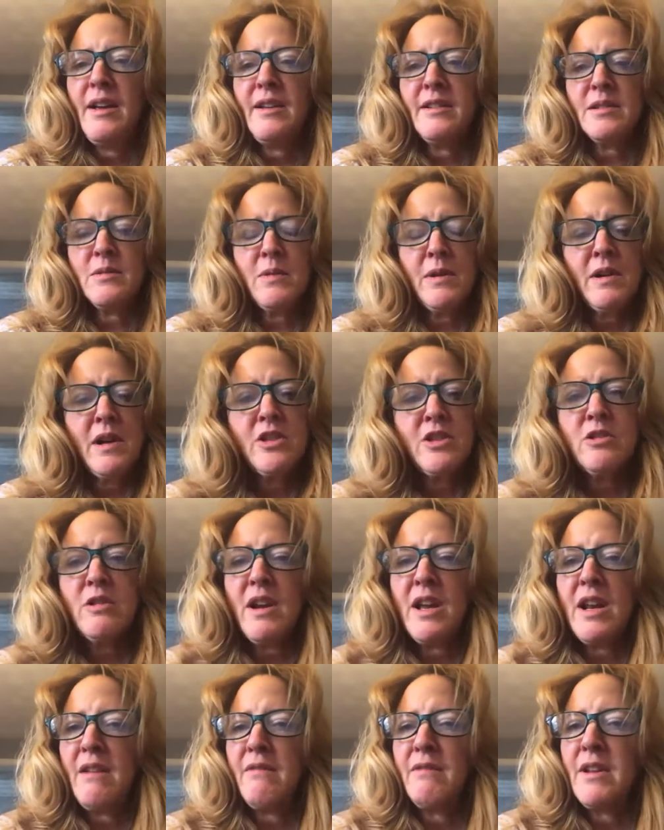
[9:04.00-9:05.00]
I swear I
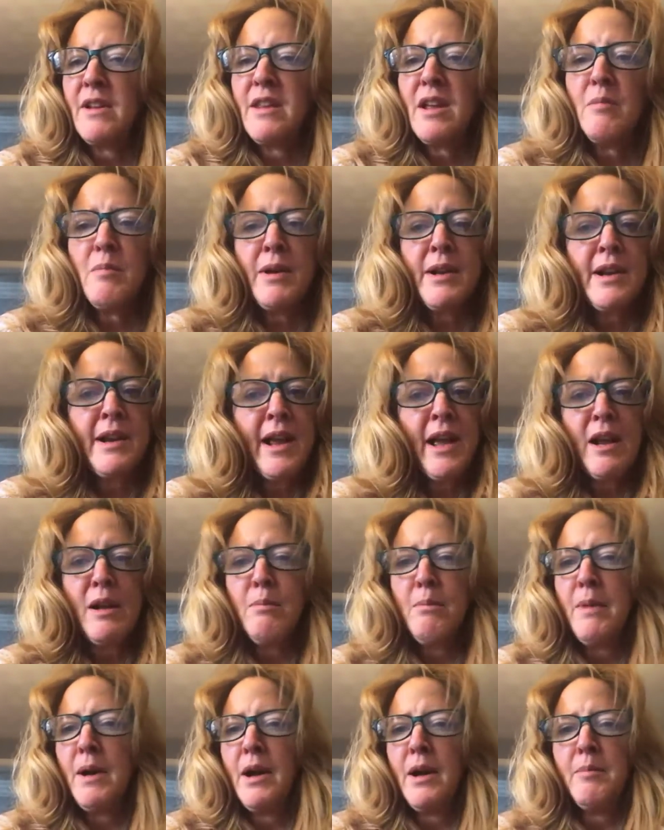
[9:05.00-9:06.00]
tried everything but an
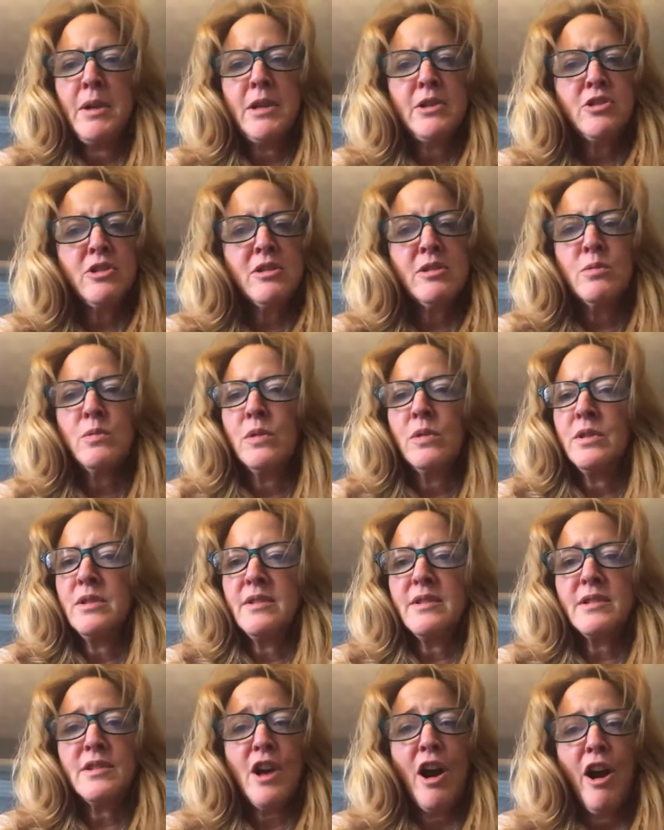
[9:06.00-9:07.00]
atom bomb. It just
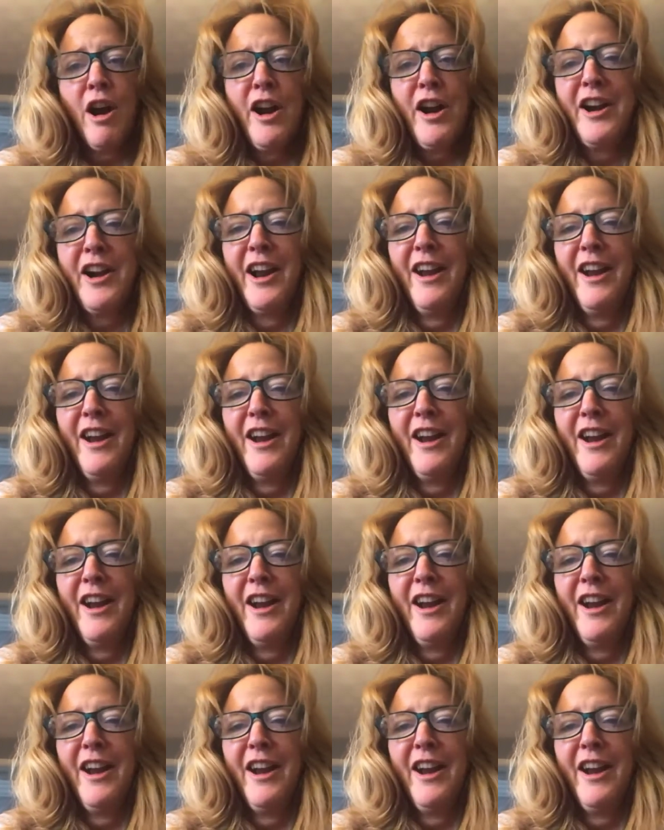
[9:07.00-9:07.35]
wouldn't start.